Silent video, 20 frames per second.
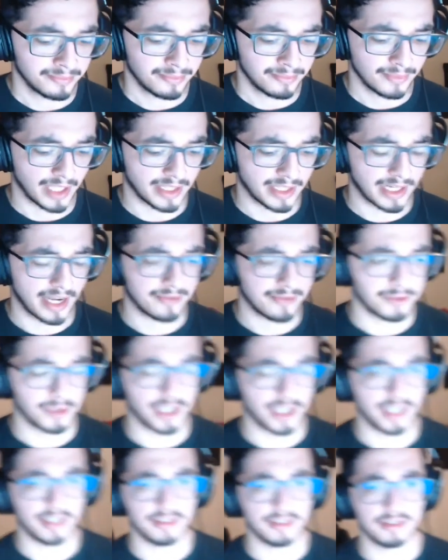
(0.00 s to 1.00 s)
and then after
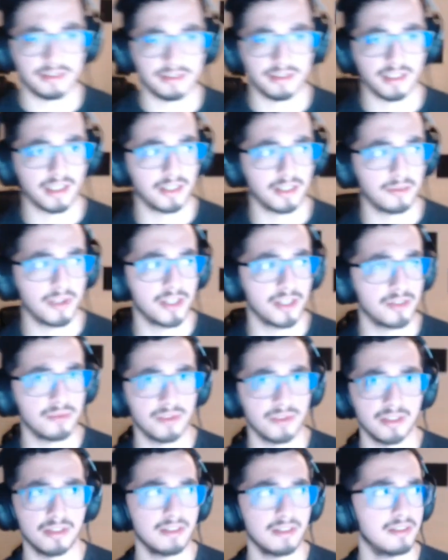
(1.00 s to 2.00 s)
that, I think I
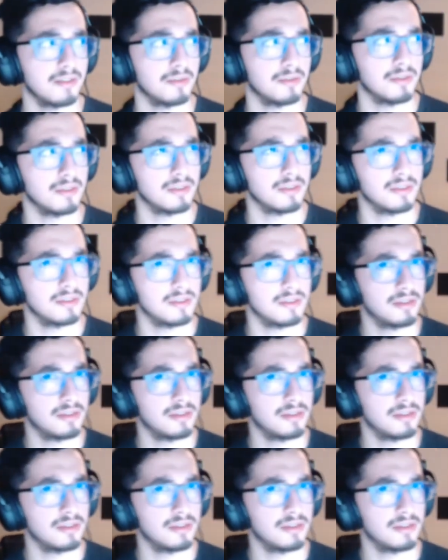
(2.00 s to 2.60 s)
graduated, or